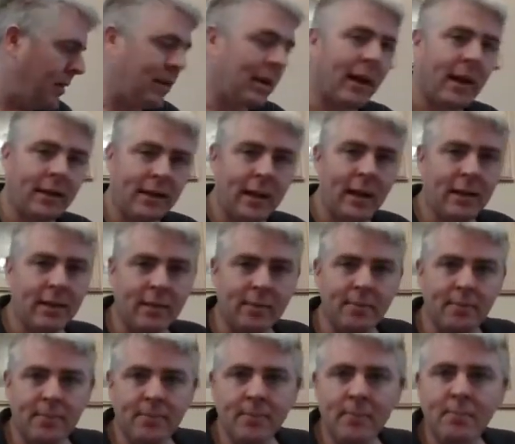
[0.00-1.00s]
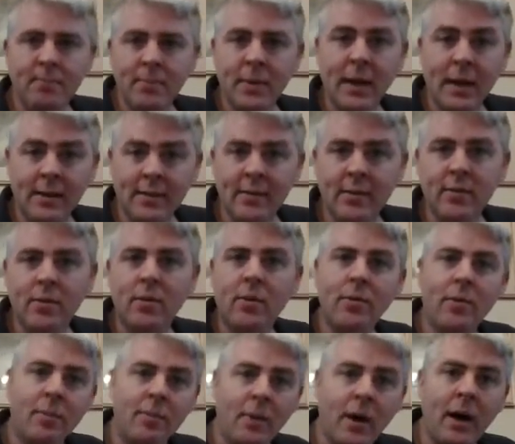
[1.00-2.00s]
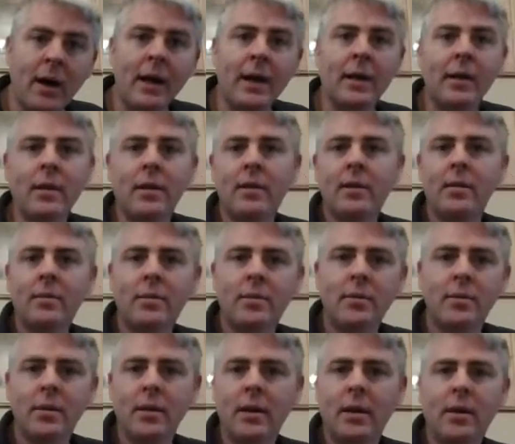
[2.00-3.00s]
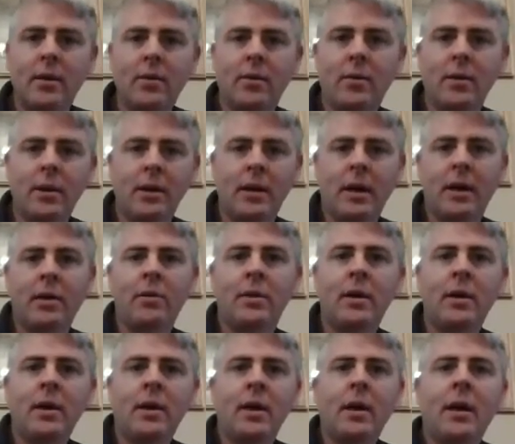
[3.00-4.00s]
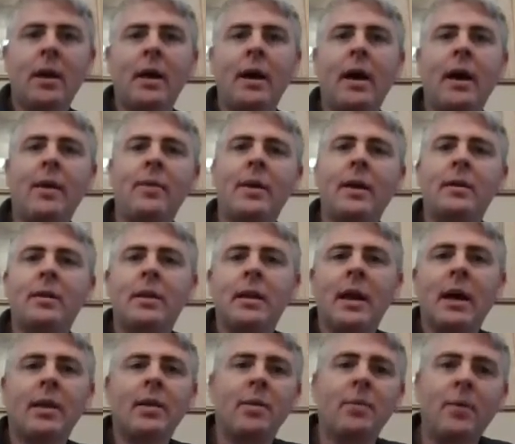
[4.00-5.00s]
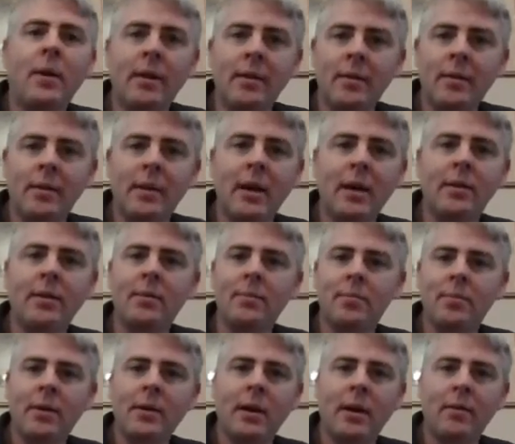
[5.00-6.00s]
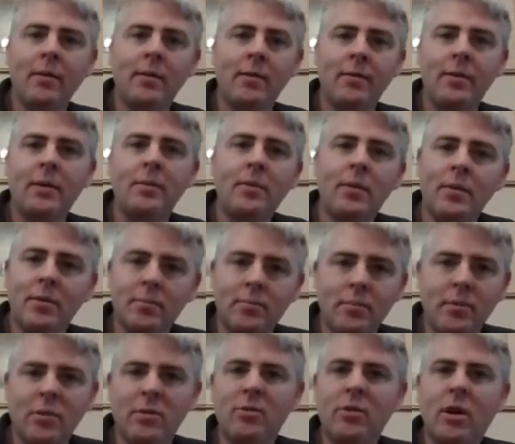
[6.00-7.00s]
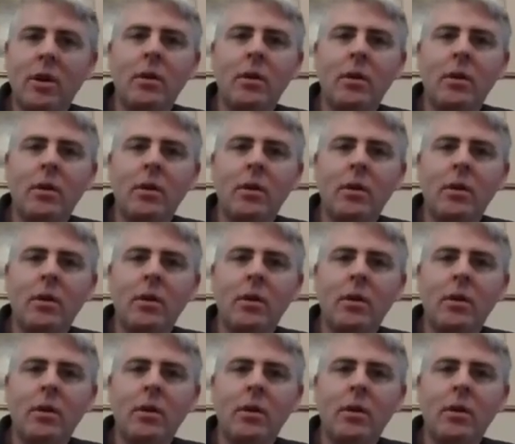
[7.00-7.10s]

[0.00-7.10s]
like the metre or the mile, and then the other currency will